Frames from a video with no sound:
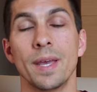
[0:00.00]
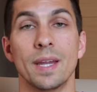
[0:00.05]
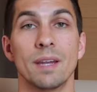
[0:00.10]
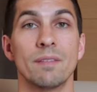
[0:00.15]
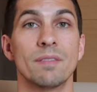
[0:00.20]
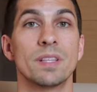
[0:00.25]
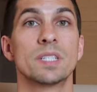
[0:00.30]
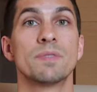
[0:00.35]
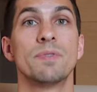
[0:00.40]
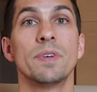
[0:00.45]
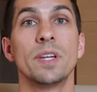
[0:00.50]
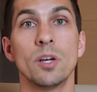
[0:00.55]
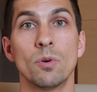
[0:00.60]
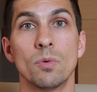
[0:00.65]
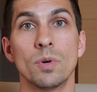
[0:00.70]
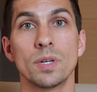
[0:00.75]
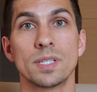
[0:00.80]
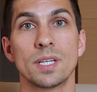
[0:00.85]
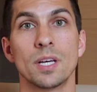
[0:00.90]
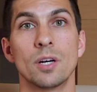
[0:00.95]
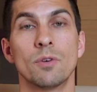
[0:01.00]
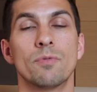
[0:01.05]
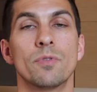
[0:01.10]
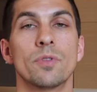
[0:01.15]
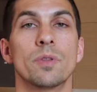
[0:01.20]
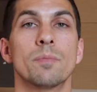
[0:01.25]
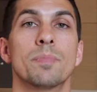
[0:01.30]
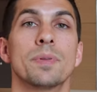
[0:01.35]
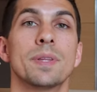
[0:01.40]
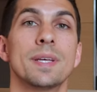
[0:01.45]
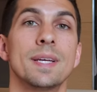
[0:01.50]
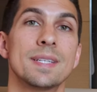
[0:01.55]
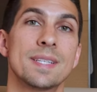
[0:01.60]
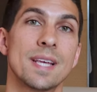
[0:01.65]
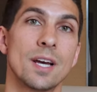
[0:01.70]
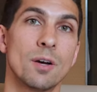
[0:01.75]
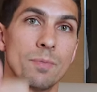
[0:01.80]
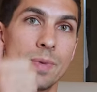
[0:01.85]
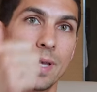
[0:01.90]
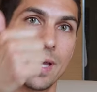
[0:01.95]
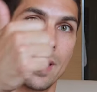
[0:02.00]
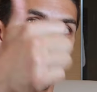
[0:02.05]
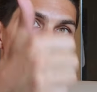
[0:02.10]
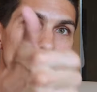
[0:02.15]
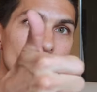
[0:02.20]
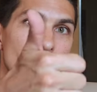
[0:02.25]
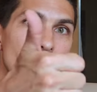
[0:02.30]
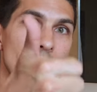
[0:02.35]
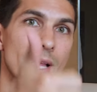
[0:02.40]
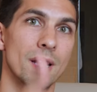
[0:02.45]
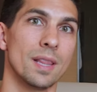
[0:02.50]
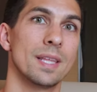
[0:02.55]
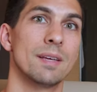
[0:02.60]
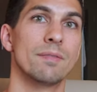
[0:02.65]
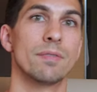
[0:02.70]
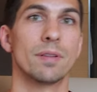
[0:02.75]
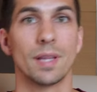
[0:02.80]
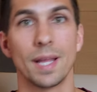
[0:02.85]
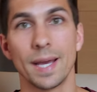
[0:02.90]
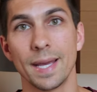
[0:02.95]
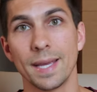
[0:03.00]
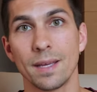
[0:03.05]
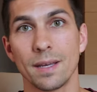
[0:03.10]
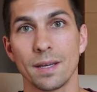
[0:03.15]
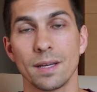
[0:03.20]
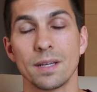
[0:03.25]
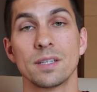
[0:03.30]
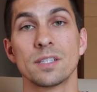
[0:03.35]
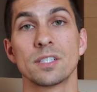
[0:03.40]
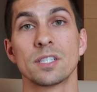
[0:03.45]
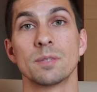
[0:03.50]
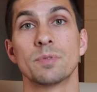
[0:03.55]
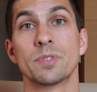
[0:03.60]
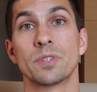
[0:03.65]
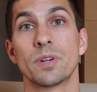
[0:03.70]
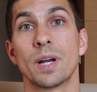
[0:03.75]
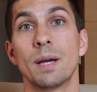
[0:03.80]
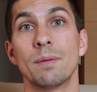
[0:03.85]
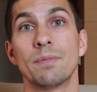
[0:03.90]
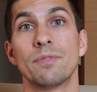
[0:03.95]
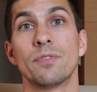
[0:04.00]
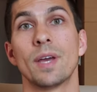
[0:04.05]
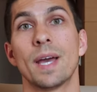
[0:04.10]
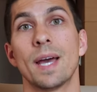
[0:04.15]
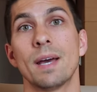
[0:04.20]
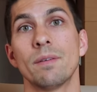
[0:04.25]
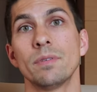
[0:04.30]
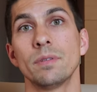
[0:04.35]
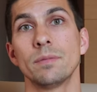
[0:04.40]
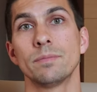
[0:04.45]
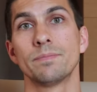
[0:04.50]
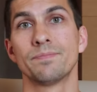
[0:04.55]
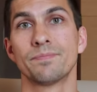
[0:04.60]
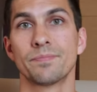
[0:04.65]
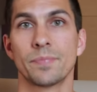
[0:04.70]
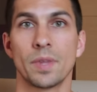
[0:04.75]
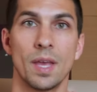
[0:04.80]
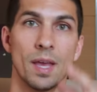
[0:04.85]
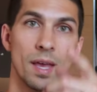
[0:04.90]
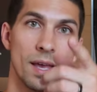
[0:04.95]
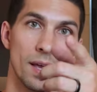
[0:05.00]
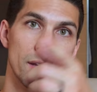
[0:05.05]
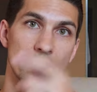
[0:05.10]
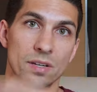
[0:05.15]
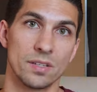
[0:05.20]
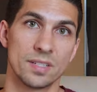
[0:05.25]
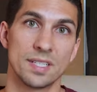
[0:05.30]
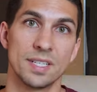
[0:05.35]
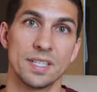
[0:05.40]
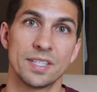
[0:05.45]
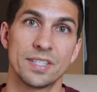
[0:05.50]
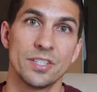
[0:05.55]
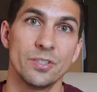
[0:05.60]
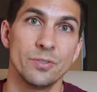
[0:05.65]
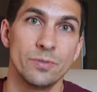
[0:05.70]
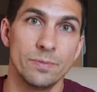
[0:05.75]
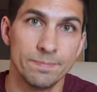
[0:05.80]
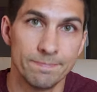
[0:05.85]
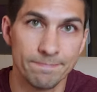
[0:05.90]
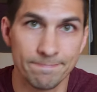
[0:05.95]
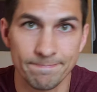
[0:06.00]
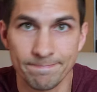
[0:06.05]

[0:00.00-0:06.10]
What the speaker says: And if this video was helpful, then please help me out. Leave a like, subscribe if you haven't, and I'll see you soon.